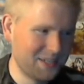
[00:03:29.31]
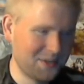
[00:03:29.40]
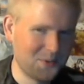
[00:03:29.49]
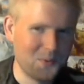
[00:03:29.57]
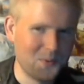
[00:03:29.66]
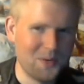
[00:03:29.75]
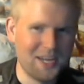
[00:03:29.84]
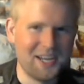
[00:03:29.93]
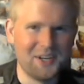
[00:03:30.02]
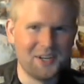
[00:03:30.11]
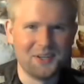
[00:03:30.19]

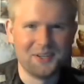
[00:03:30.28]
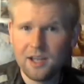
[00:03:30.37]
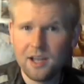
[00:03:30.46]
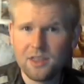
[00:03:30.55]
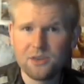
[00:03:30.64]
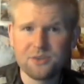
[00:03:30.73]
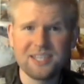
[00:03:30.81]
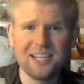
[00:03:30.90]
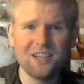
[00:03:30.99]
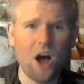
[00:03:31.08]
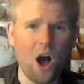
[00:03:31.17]
weird. They're
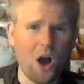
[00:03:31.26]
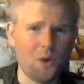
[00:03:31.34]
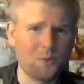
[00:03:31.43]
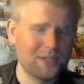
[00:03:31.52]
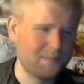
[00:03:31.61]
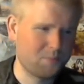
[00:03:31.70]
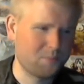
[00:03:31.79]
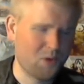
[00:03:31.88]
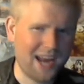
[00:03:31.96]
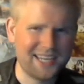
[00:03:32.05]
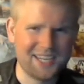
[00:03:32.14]
still awkwardly
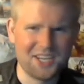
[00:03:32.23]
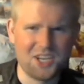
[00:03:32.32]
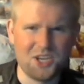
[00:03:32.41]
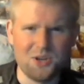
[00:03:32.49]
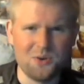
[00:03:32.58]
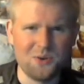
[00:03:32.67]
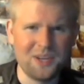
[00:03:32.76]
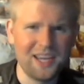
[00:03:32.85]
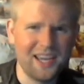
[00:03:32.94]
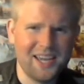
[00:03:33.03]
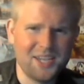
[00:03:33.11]
bright and cute.
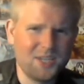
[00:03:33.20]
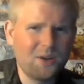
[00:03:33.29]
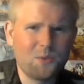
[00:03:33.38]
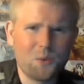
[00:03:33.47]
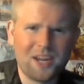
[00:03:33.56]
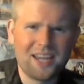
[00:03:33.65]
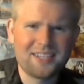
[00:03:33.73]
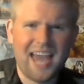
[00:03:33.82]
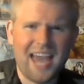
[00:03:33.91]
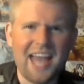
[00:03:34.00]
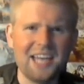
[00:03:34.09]
He started working as
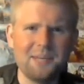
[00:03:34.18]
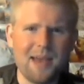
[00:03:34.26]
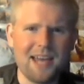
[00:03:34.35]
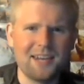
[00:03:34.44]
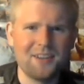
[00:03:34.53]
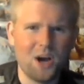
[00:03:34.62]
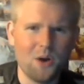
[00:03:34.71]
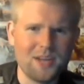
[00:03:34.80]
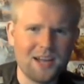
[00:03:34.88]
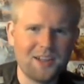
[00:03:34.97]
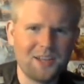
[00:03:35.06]
a handyman in the
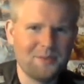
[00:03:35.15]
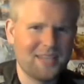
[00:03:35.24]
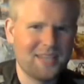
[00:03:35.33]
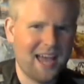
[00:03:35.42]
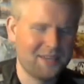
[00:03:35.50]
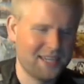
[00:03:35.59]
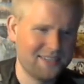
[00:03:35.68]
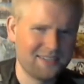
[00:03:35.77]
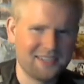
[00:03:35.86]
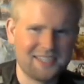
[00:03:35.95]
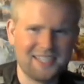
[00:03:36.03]
hotel he was having
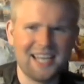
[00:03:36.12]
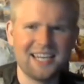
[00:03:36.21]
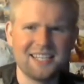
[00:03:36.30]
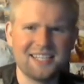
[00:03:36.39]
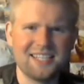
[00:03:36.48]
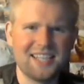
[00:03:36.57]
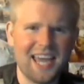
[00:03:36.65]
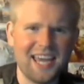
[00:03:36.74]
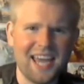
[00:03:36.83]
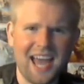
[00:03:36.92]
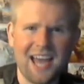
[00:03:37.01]
his extended
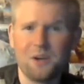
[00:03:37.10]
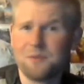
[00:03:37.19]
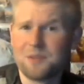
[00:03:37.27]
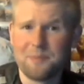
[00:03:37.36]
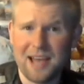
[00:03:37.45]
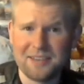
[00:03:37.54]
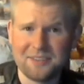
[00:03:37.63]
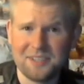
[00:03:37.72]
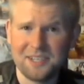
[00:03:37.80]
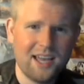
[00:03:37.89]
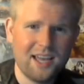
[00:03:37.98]
stay at over the
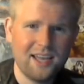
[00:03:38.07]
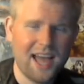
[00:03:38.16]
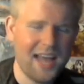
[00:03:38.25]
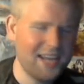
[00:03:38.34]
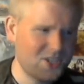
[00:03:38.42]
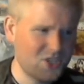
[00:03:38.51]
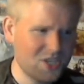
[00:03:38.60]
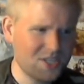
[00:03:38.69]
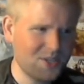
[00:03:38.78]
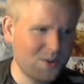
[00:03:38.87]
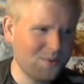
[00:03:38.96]
past year. And it's
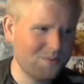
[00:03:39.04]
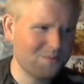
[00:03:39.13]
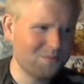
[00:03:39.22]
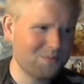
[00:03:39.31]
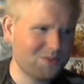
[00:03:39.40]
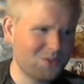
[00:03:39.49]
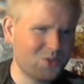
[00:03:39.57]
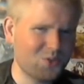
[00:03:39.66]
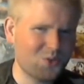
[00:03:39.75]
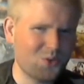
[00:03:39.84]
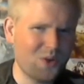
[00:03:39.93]
just so
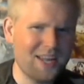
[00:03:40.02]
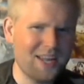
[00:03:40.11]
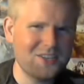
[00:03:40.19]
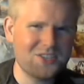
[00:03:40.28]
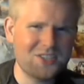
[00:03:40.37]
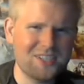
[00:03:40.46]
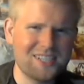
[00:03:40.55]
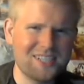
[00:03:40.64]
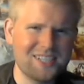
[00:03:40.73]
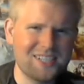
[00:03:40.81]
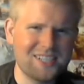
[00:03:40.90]
strange
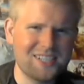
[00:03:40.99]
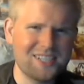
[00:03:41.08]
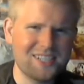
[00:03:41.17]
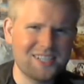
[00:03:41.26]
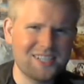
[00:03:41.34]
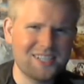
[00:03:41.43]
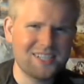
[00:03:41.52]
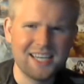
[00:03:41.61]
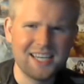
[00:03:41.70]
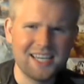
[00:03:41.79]
to see.